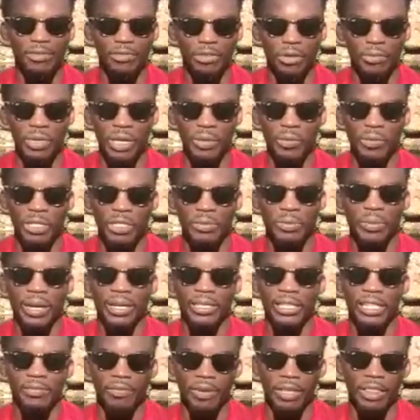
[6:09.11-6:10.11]
from your
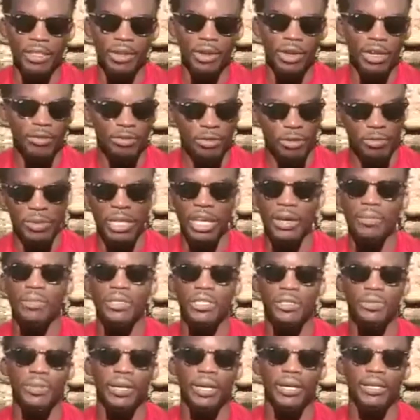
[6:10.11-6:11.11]
perspective and learning from their
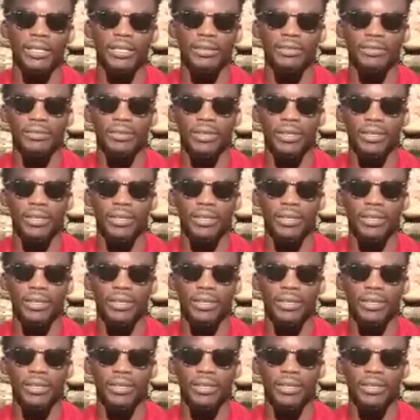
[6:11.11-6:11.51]
perspective,